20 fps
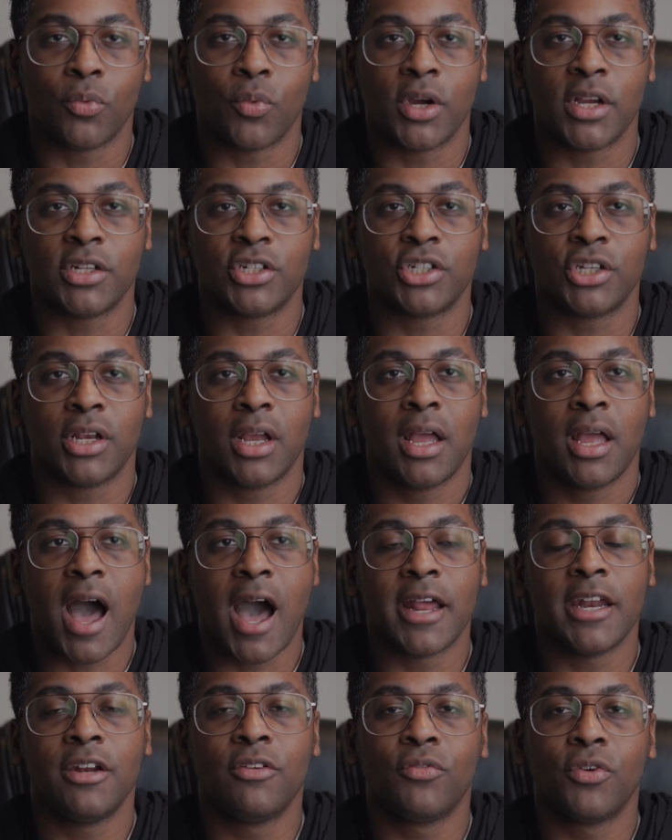which
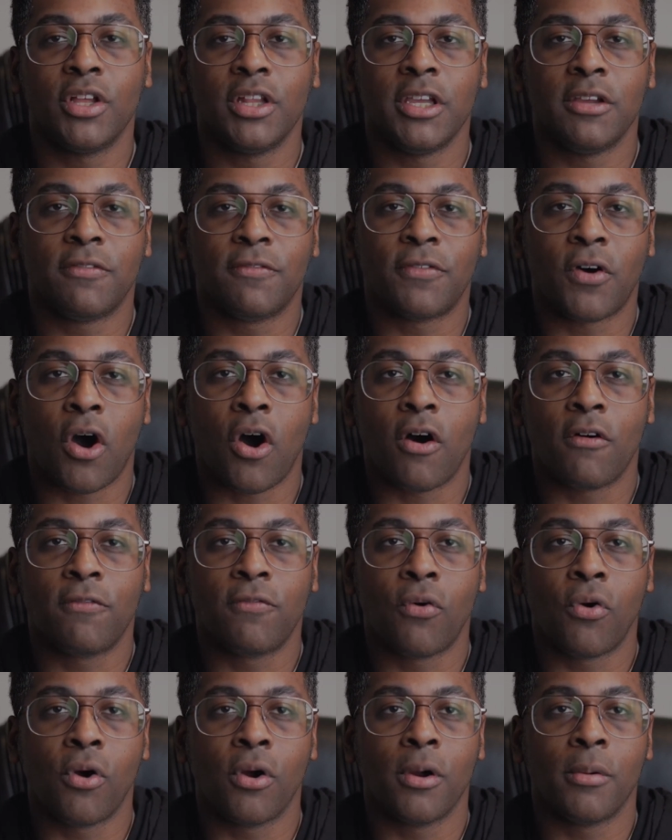I didn't really fall
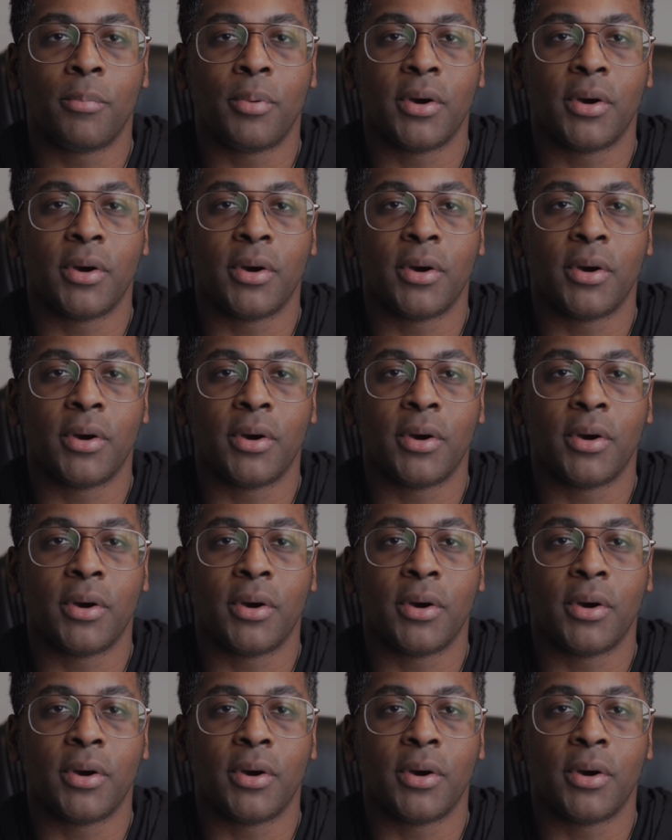for,